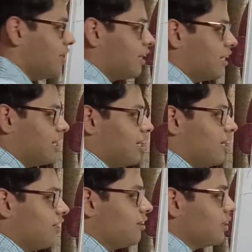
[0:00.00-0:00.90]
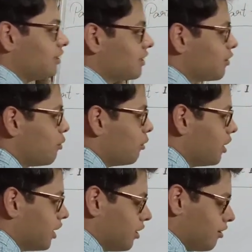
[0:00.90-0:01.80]
like this
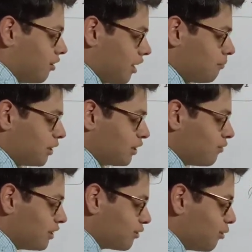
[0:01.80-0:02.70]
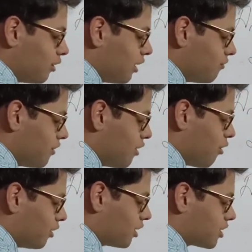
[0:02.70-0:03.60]
colon, in place of this colon we
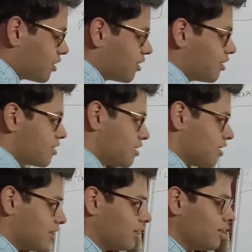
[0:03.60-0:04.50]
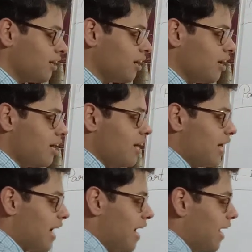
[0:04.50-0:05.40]
got cur,
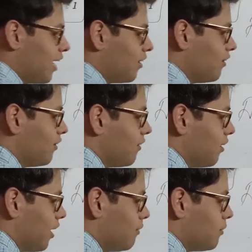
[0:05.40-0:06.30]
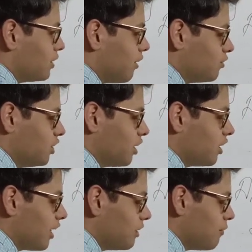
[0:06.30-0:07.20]
and in place of je
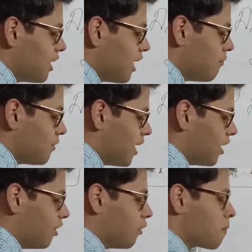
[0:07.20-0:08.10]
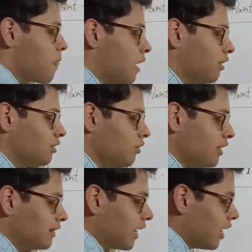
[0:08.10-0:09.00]
it became il. So
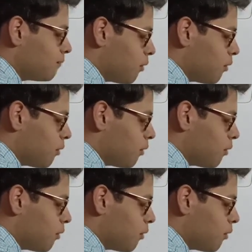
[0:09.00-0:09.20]
the second